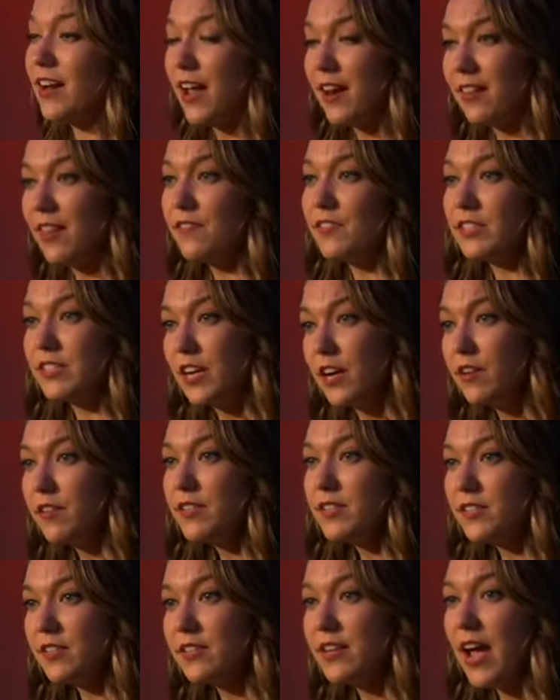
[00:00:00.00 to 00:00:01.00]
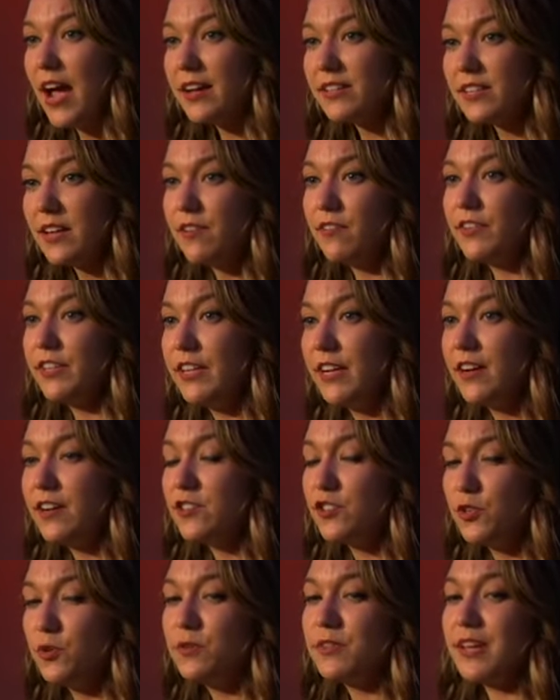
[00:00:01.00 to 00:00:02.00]
9-11 terrorist attacks every year,
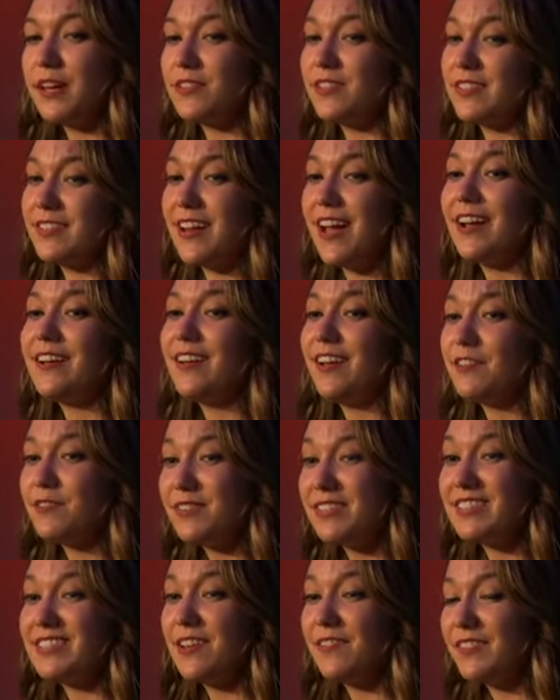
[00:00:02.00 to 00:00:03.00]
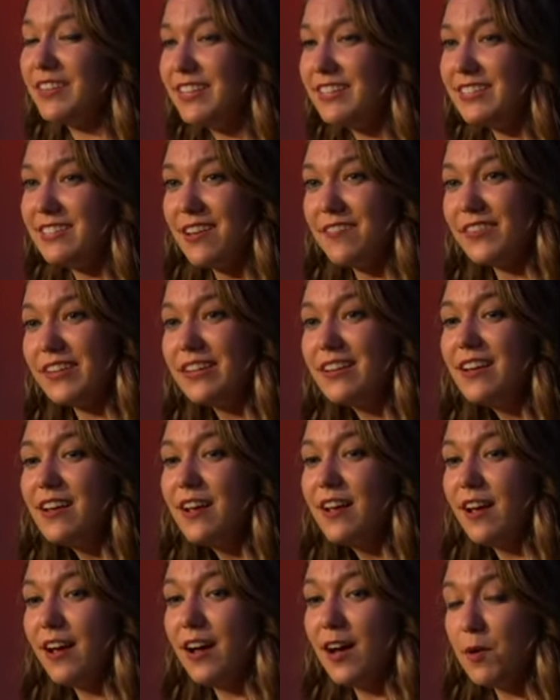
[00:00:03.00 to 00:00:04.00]
2,977
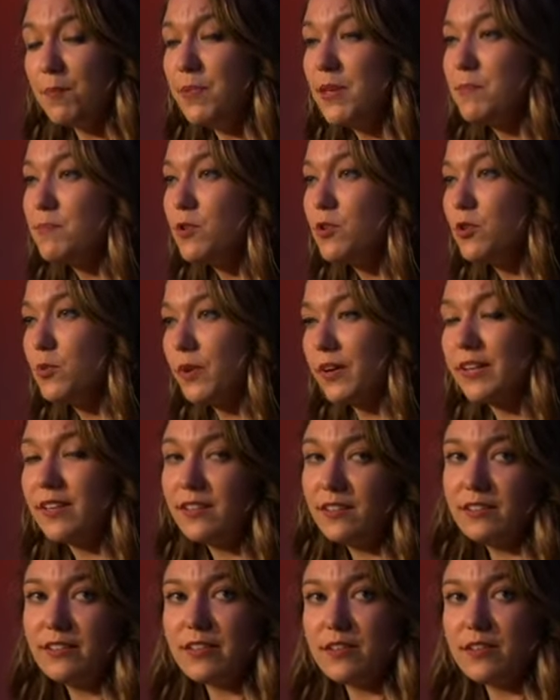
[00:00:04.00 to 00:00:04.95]
uh, people who were killed